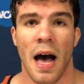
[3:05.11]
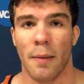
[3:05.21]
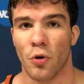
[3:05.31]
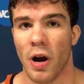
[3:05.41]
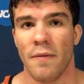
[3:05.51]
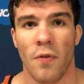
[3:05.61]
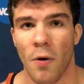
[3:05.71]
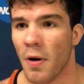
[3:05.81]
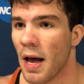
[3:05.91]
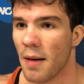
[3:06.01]
I'm
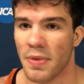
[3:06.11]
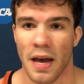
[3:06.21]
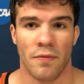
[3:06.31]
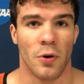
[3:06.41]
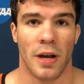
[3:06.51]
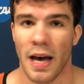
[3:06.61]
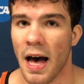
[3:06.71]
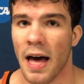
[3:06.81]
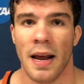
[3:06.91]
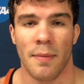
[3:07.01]
grateful. I'm thankful to
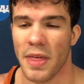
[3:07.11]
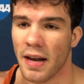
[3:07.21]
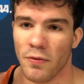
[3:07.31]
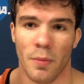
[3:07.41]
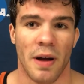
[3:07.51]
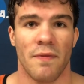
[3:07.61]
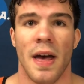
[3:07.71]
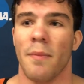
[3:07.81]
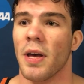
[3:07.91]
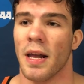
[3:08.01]
God. I'm thankful to my
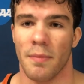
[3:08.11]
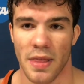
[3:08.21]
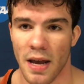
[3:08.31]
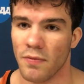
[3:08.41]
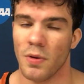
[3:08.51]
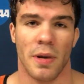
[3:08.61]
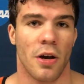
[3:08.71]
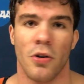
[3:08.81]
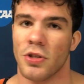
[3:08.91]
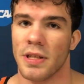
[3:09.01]
family, and I'm thankful to my
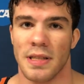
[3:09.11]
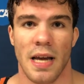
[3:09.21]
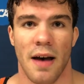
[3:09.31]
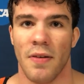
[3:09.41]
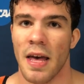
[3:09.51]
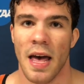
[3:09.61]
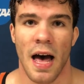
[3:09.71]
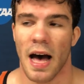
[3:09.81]
coaching staff.